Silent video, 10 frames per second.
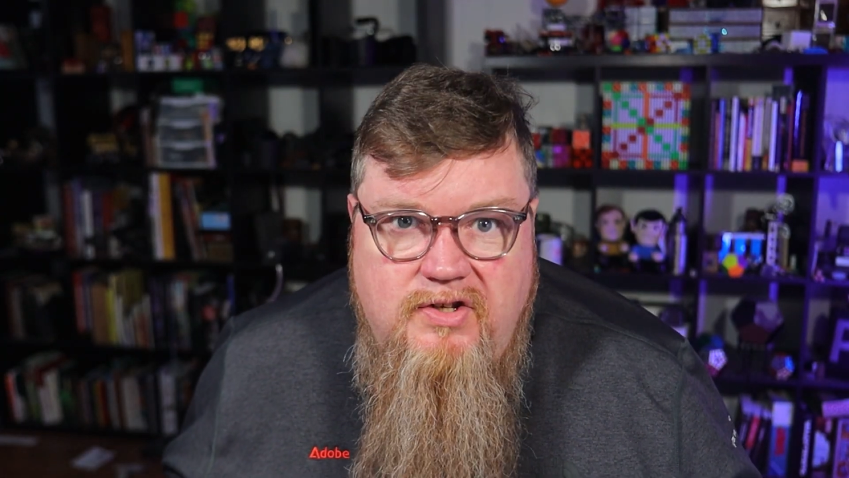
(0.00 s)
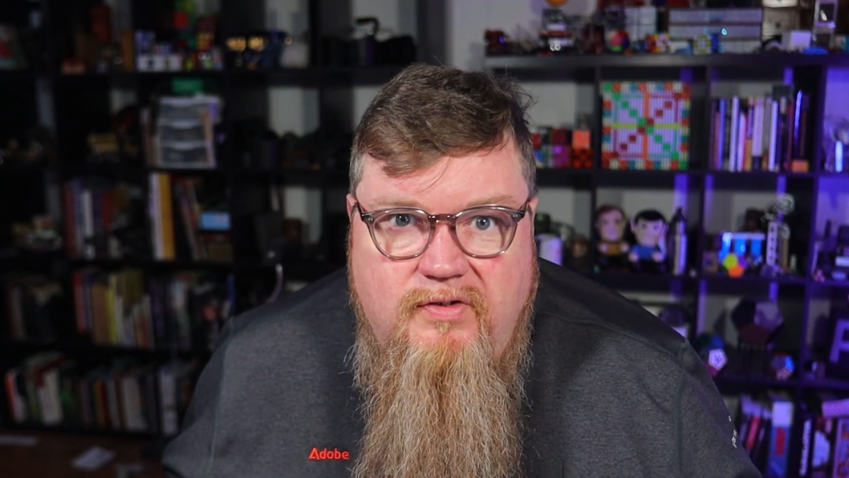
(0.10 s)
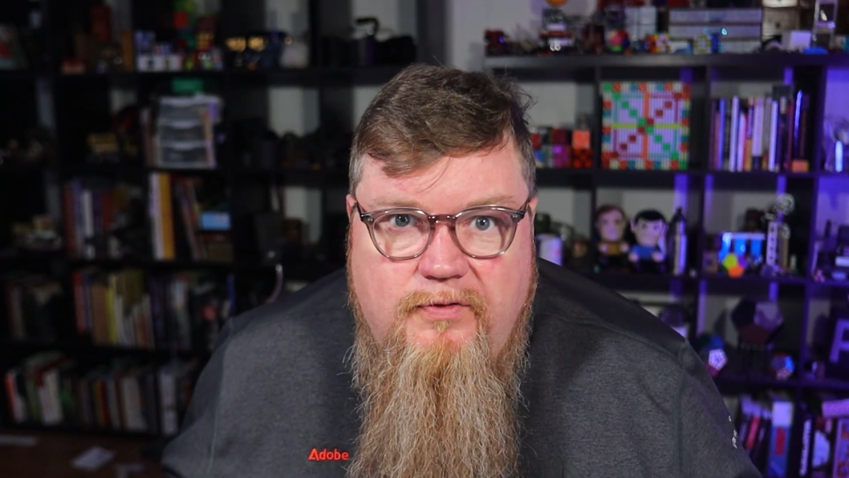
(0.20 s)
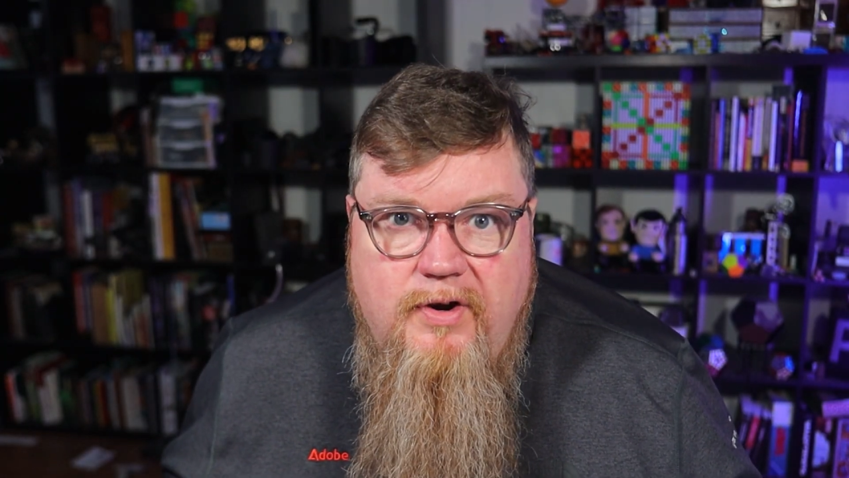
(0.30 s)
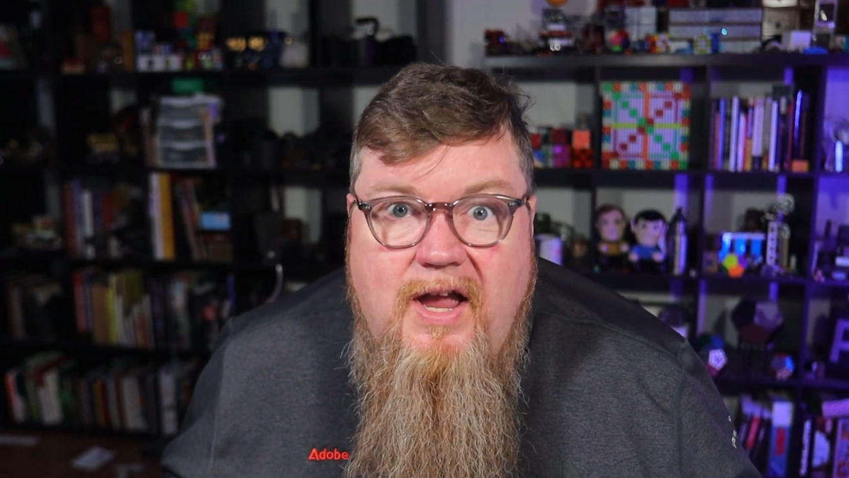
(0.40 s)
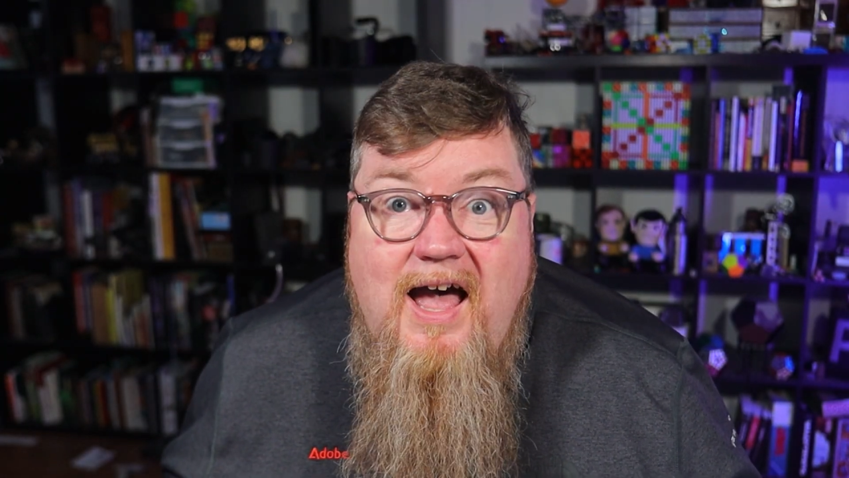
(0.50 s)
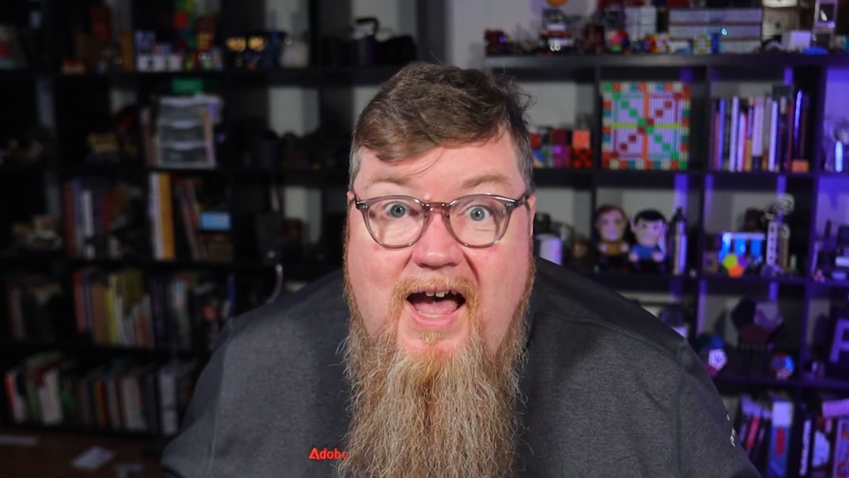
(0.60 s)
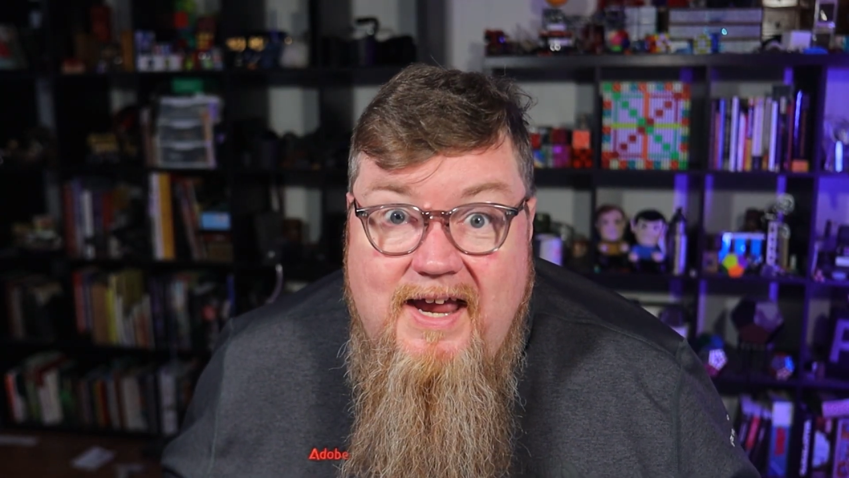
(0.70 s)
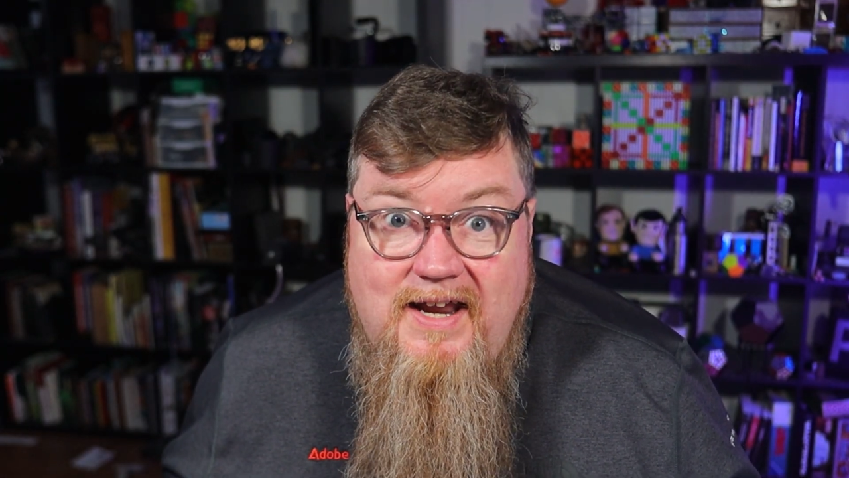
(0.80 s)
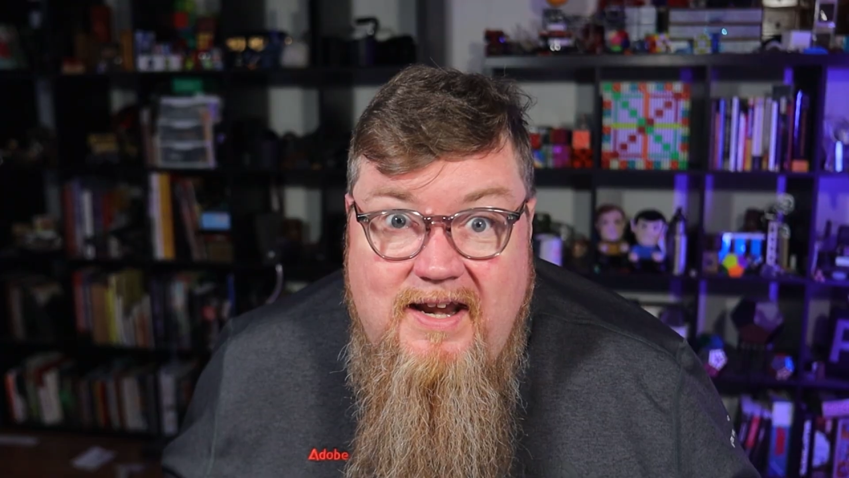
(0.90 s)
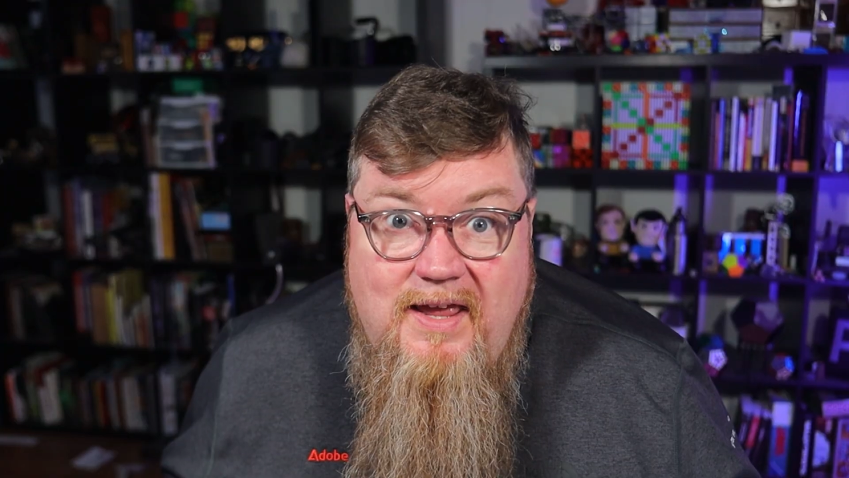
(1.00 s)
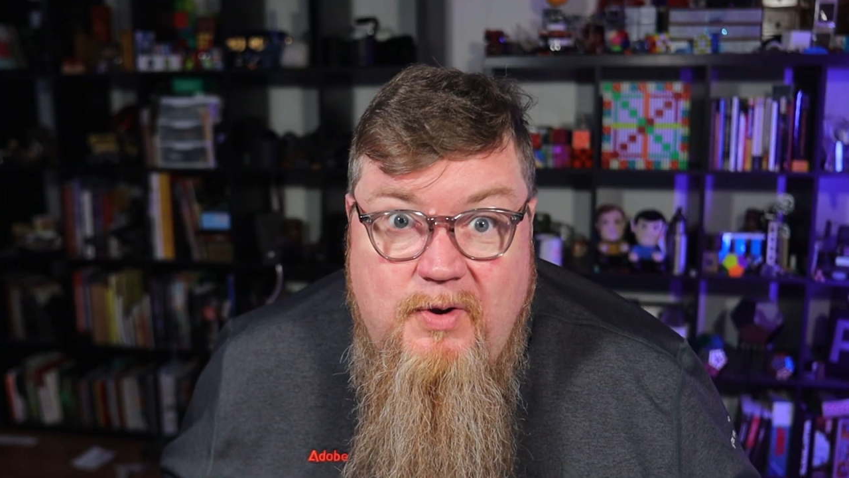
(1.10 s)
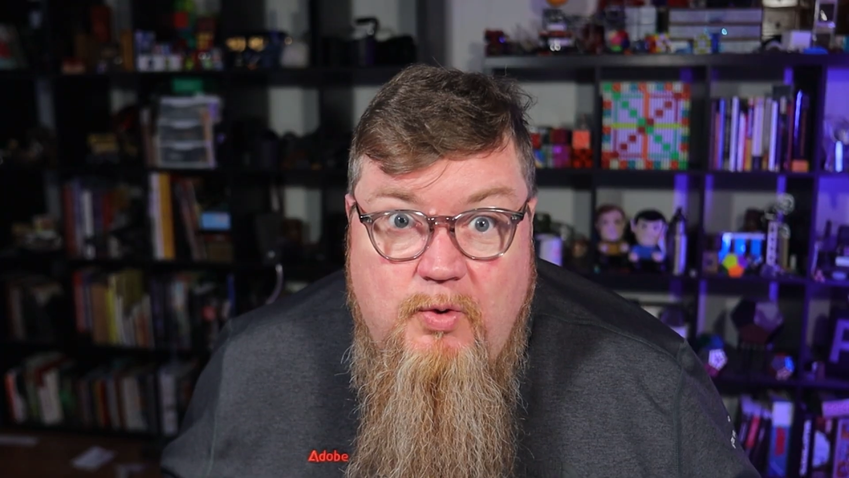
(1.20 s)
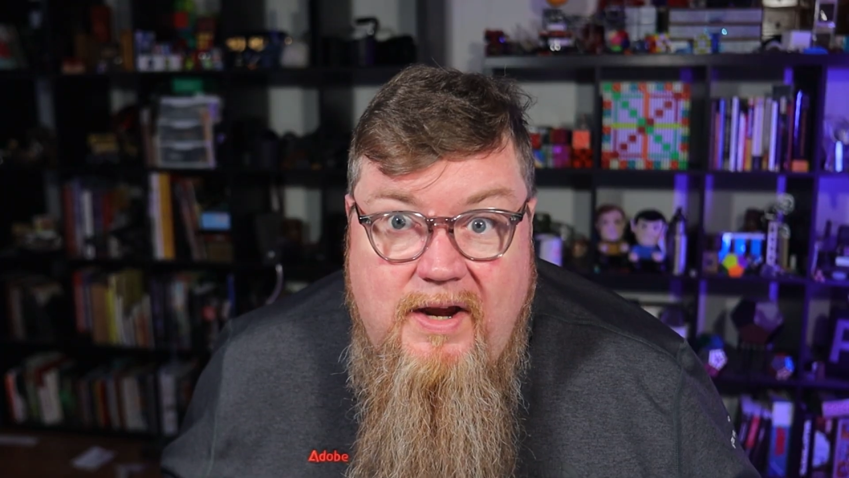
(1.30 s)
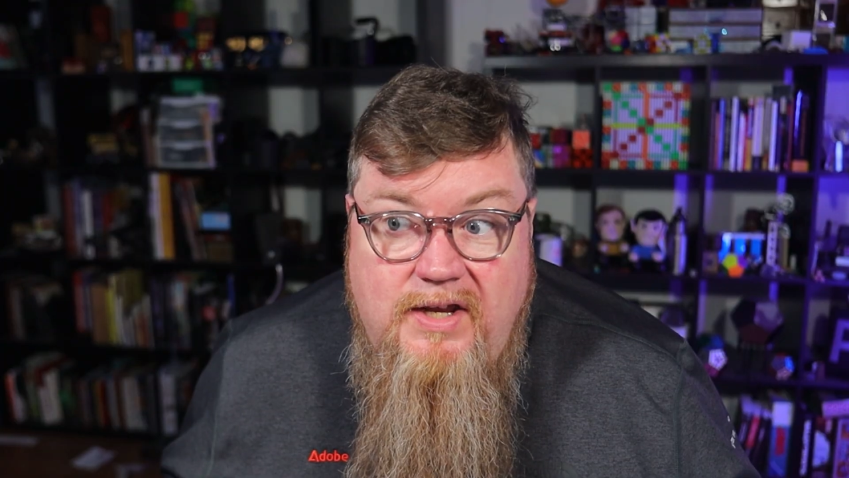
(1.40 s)
delivering high
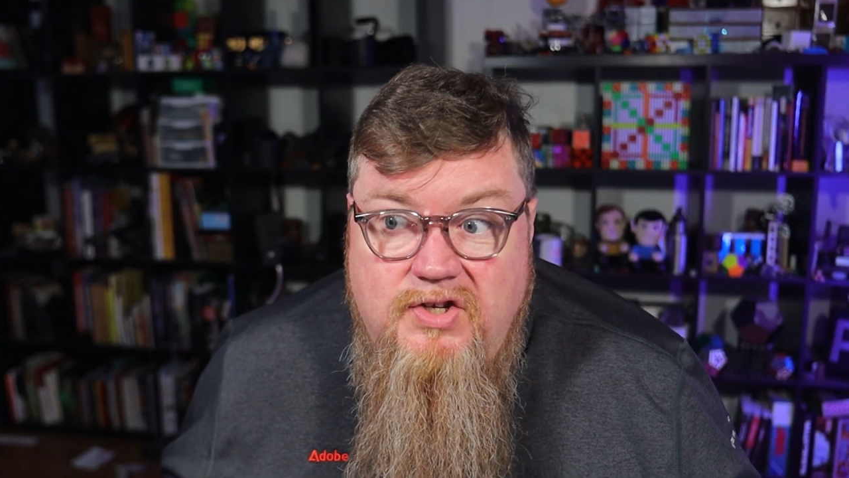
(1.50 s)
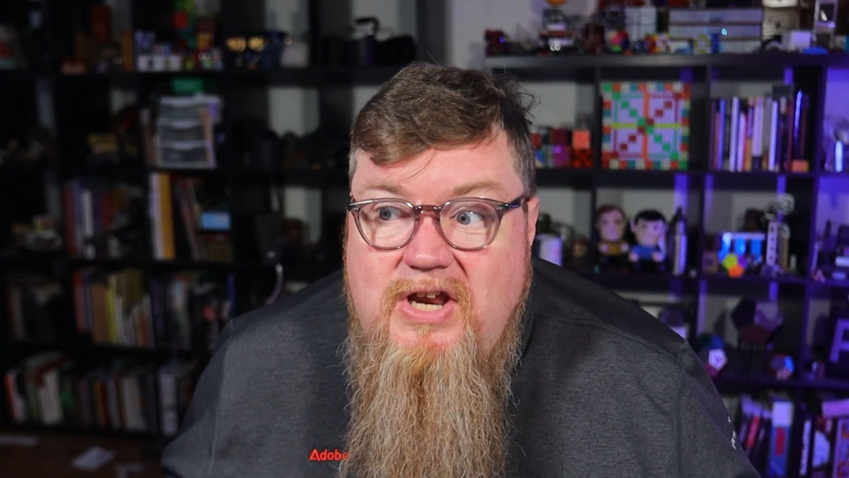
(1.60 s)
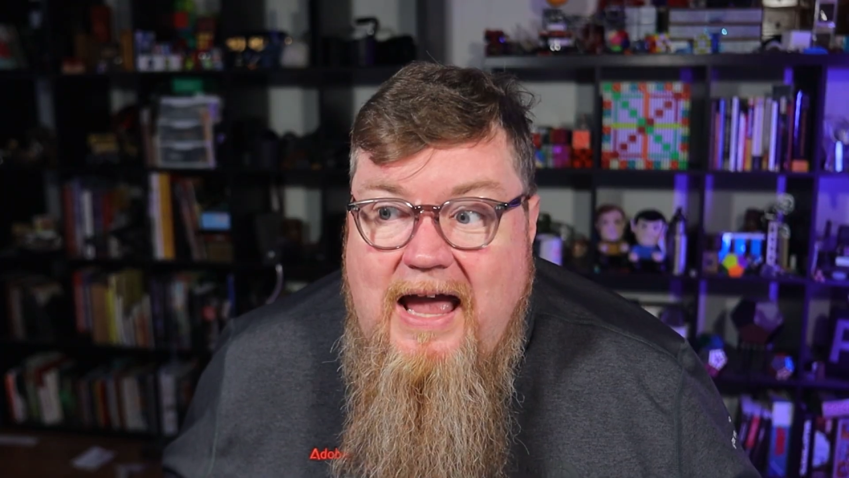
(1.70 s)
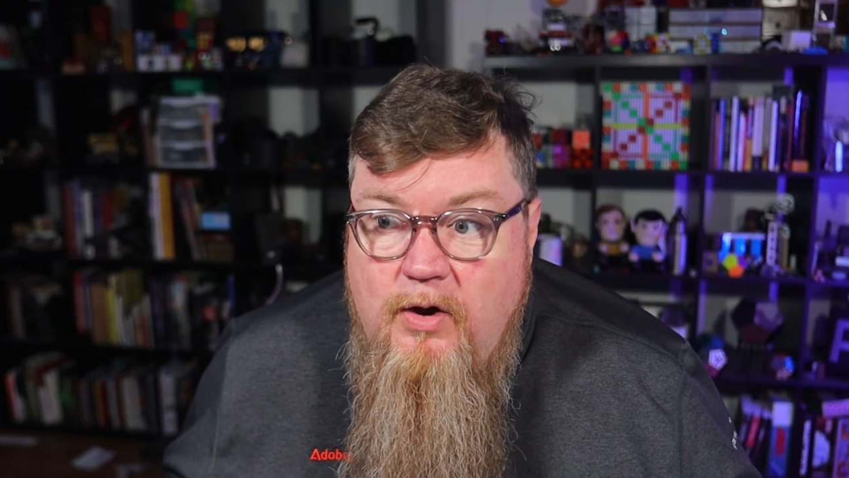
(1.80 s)
dynamic range